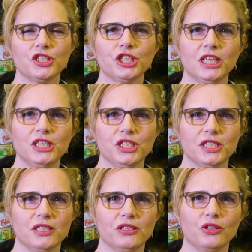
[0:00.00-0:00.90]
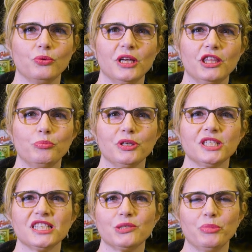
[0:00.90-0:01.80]
and changes to the way they
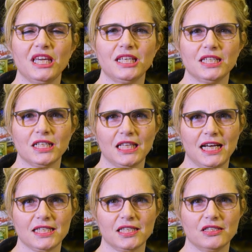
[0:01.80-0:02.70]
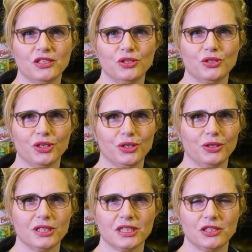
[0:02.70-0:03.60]
participated in classes due to the current